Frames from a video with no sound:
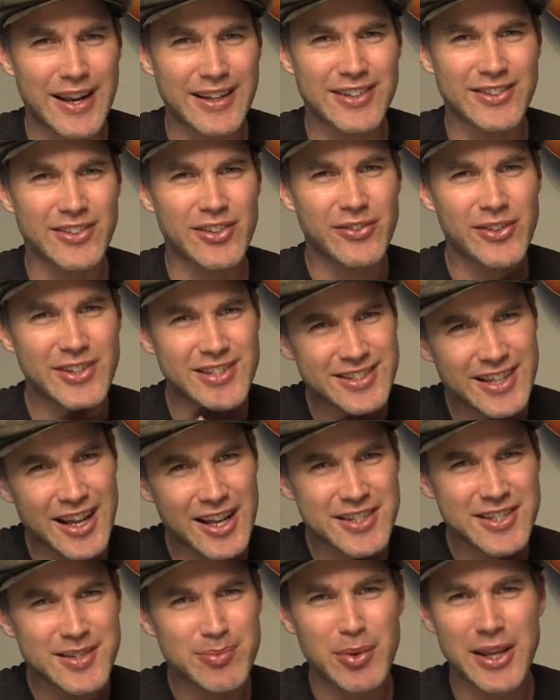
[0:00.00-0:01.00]
Because if you
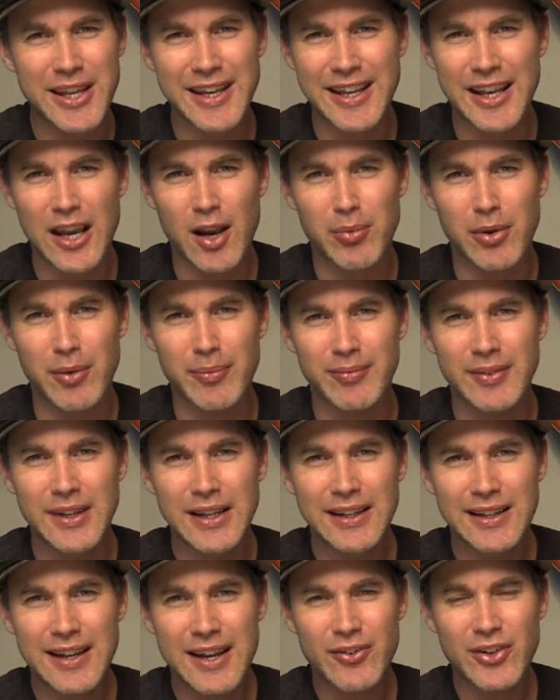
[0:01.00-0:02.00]
start speeding up and
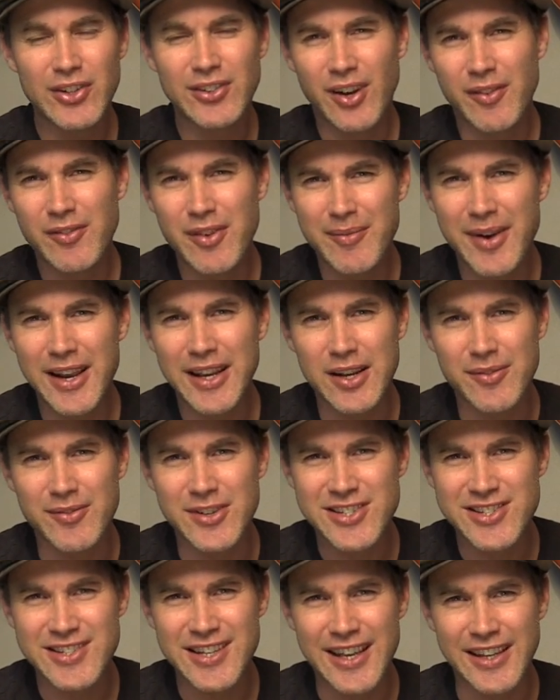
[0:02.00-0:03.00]
every time you make a
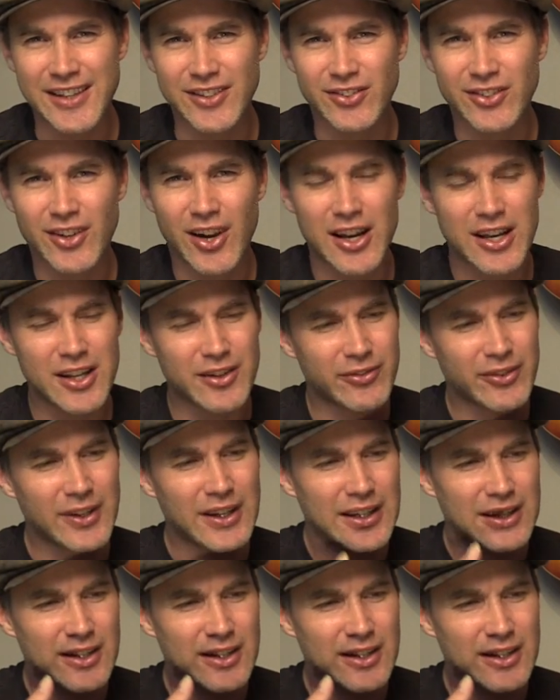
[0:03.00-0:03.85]
mistake, it's kind of